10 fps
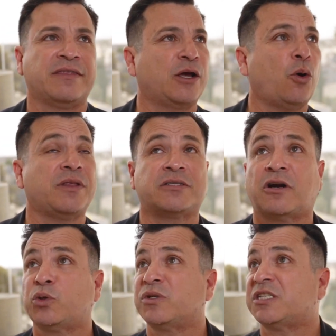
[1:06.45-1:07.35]
They go in, they
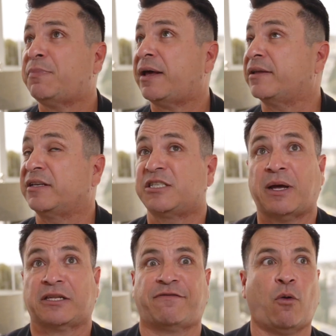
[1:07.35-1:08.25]
start to inspect it.
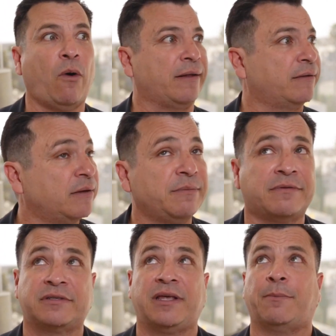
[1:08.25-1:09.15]
Inspect it for what?
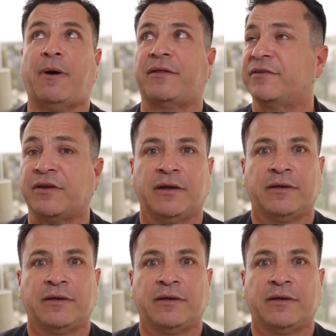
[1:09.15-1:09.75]
Let's think about this.